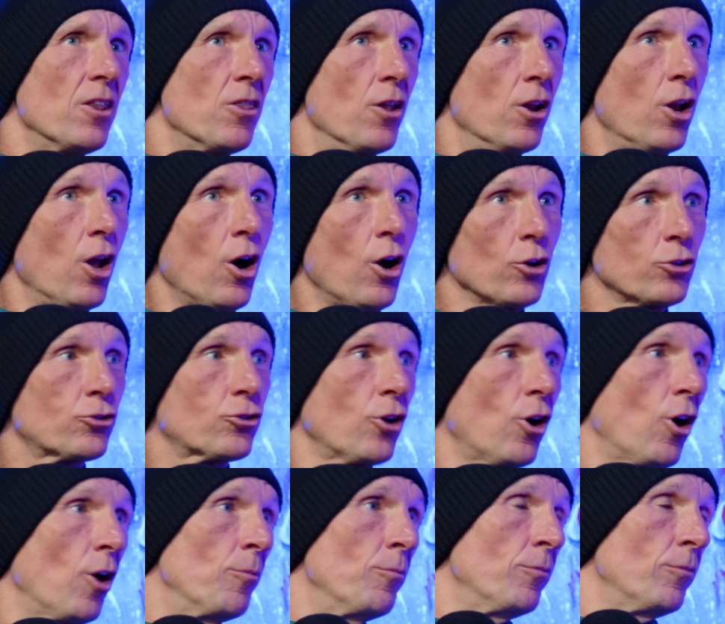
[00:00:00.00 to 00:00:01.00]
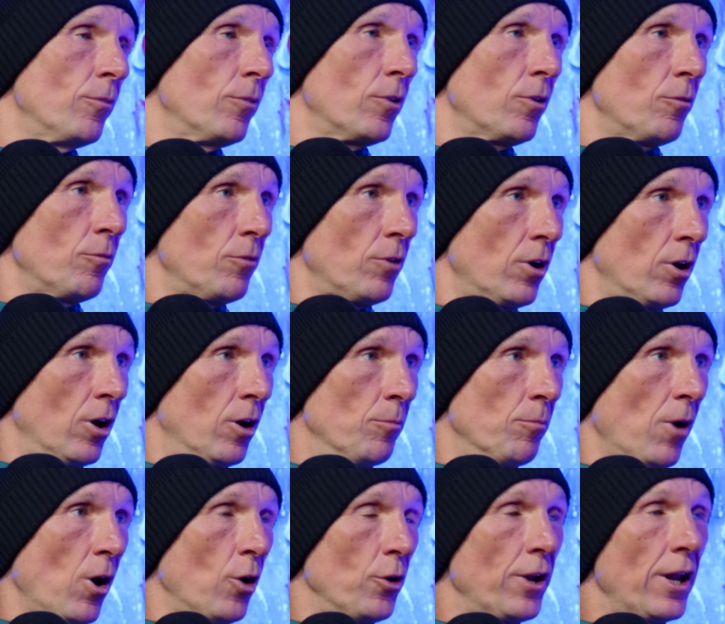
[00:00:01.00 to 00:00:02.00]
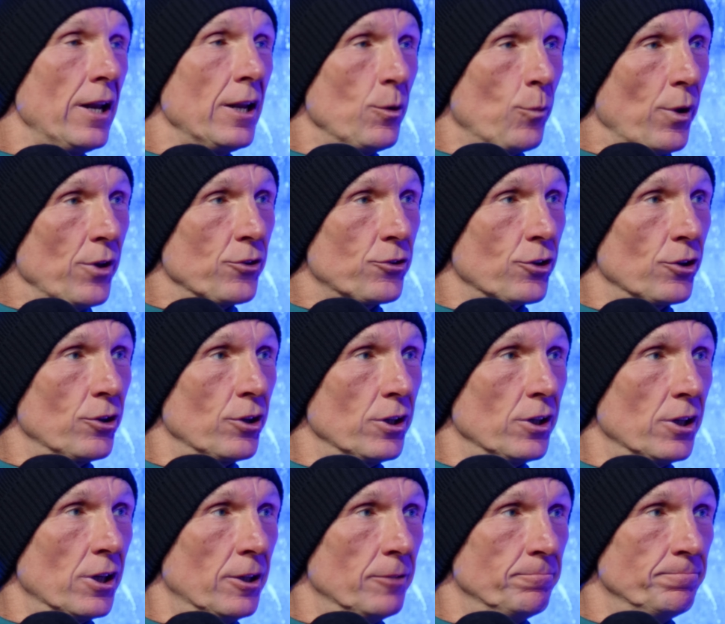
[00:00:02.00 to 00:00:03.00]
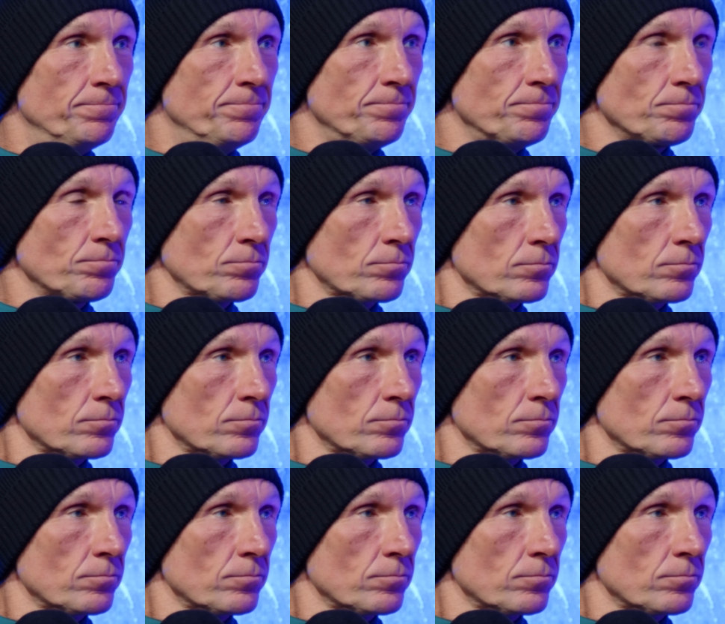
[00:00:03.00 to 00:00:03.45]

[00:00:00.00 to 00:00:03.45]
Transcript: The last time uh, Martinelli went to the um,